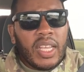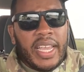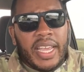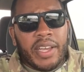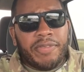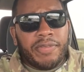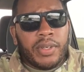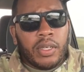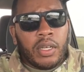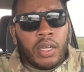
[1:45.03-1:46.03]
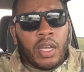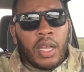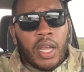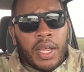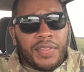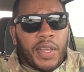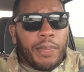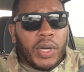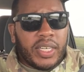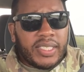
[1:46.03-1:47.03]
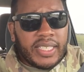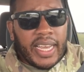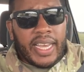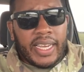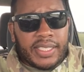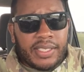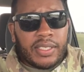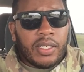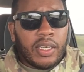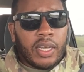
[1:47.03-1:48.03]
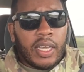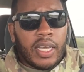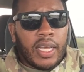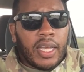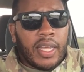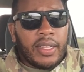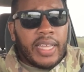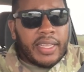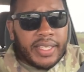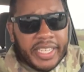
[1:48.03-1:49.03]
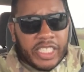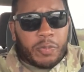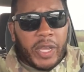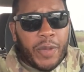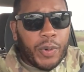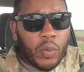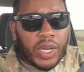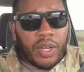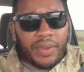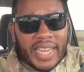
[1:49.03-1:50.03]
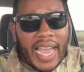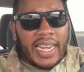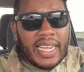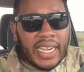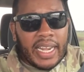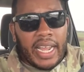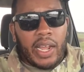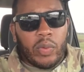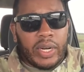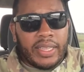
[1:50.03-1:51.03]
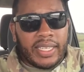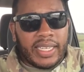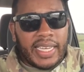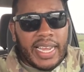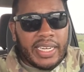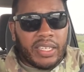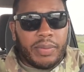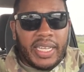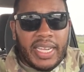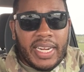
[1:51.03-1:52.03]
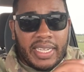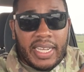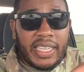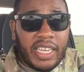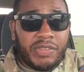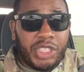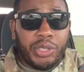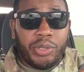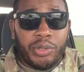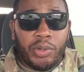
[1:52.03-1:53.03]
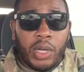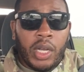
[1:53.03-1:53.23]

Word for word: If the book says that these people will not inherit the kingdom, and then it gives you